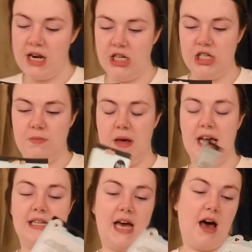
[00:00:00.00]
that I just
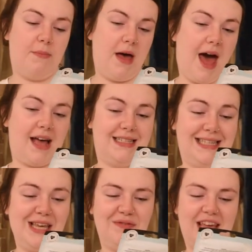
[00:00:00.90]
picked up at
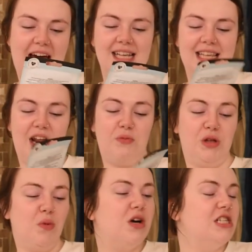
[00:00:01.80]
CVS and I
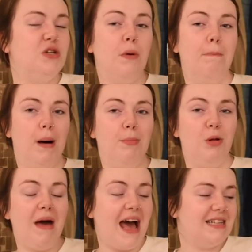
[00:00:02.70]
really wanted to do a
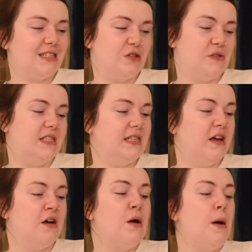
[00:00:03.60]
bubble mask. So this is
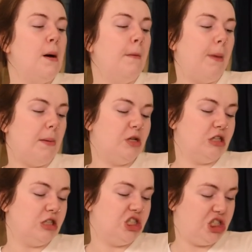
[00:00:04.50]
a
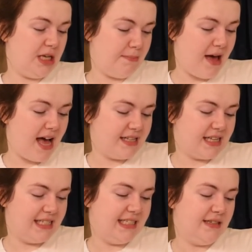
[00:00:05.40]
bubble sheet
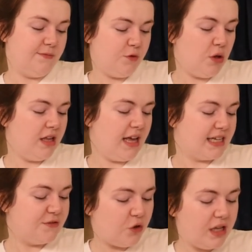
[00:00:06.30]
mask. This is exfoli
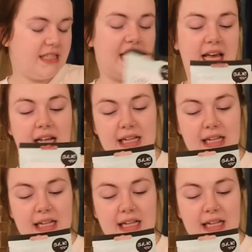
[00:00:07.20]
exfoliates and